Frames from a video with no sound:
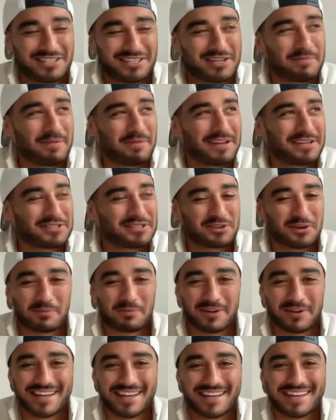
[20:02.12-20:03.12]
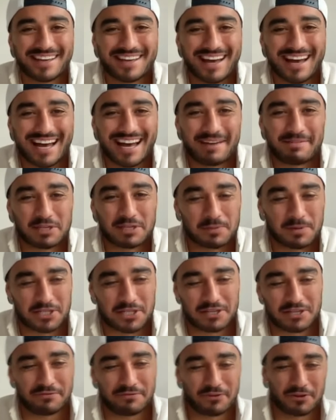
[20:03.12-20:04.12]
Japanese top league, um,
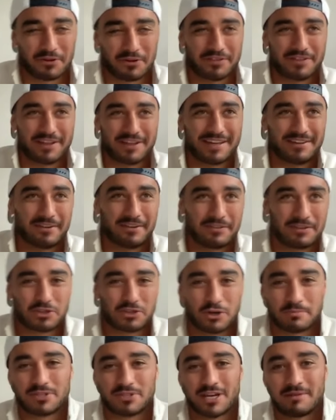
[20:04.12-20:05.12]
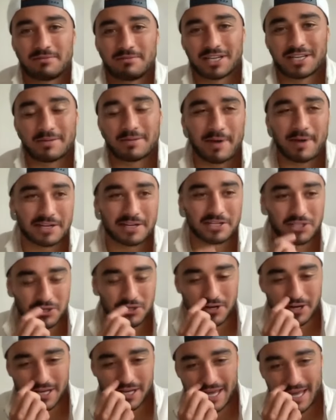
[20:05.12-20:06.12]
especially for not the not the top teams like your
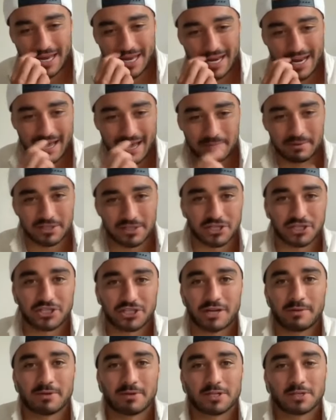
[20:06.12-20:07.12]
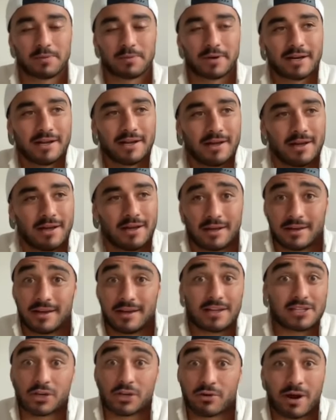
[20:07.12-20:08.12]
Panasonic and um, your Toshibas. But hmm.
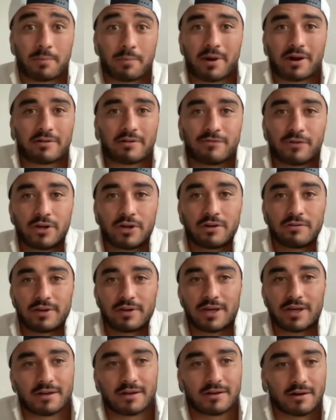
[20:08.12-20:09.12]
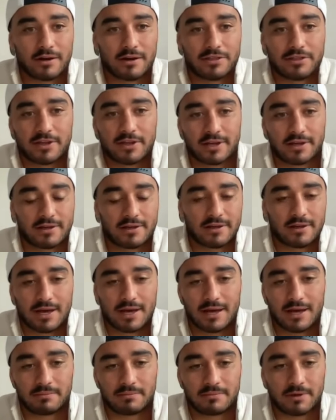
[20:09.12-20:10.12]
yeah, it's a great brand of footy over here. I think
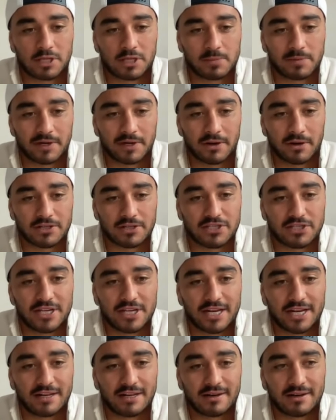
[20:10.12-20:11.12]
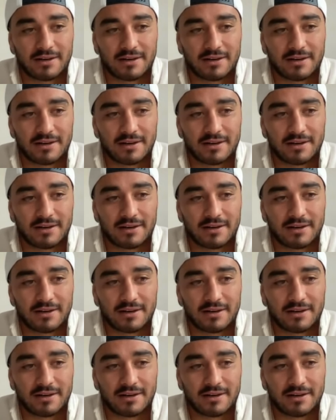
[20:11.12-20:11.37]
um, you know, there's been a lot said in